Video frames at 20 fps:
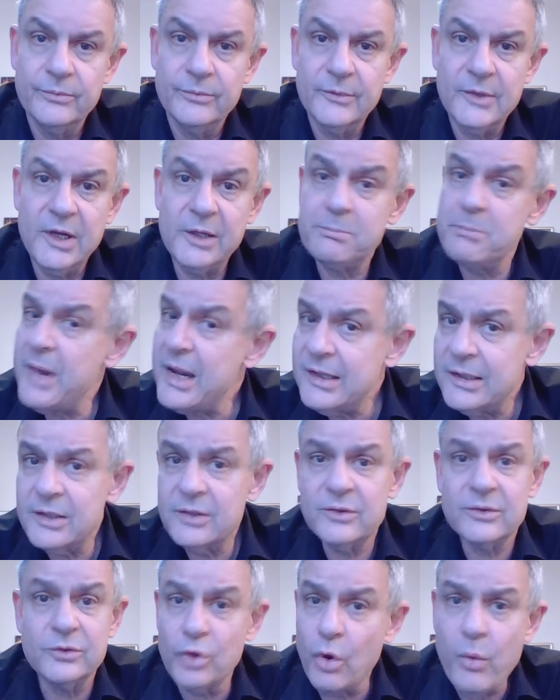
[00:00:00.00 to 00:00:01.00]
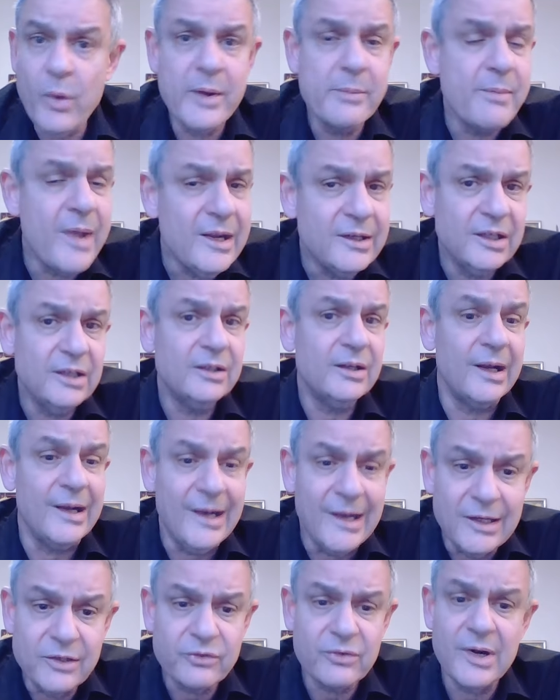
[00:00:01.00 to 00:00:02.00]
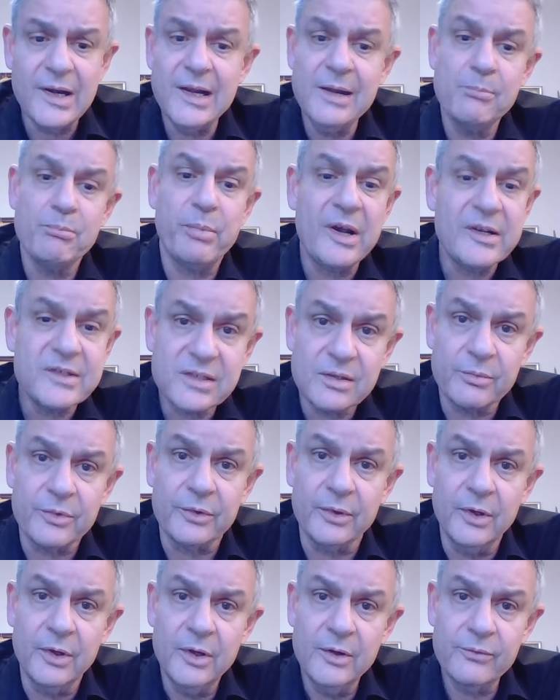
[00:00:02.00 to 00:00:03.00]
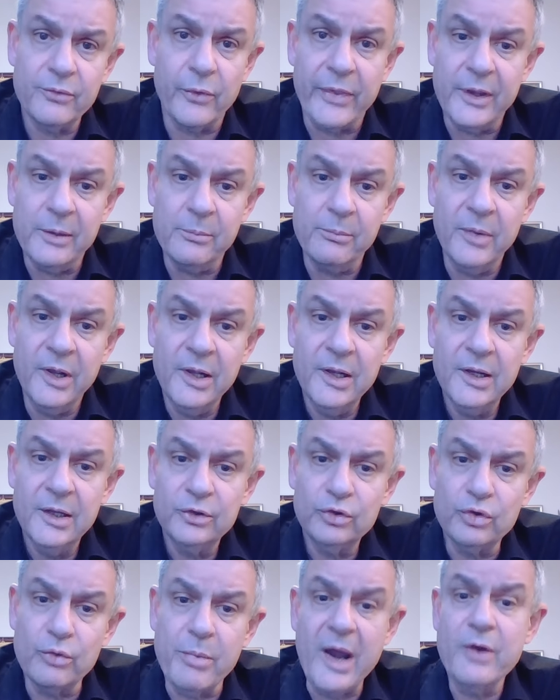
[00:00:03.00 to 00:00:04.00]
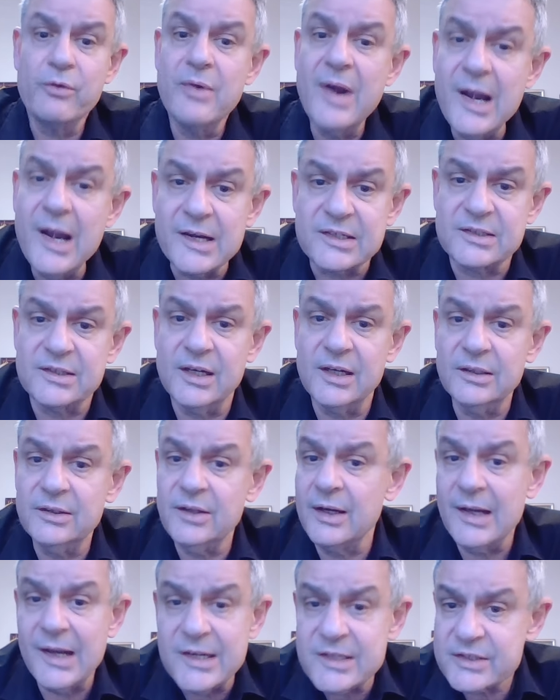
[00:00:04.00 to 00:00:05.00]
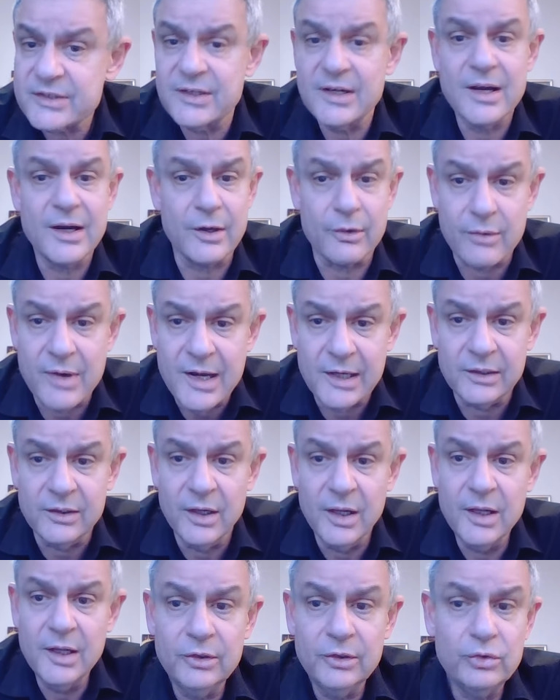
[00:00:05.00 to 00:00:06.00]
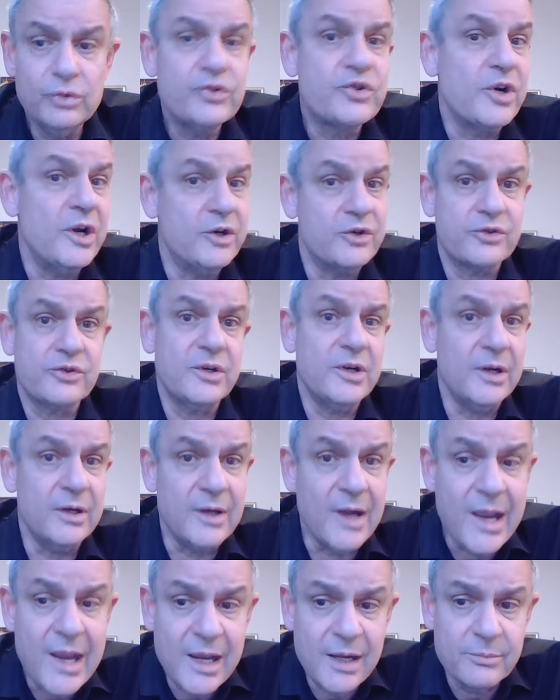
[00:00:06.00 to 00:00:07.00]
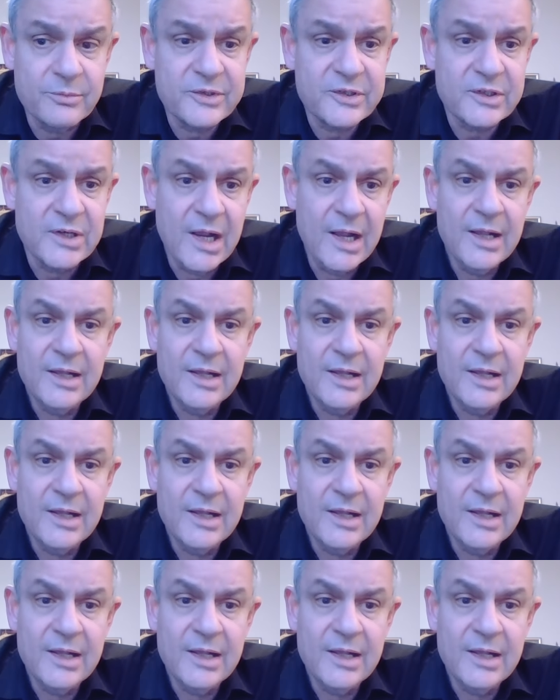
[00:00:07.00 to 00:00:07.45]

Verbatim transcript: It made it, Norway made it literally impossible for them to buy real estate unless they agreed to change their names,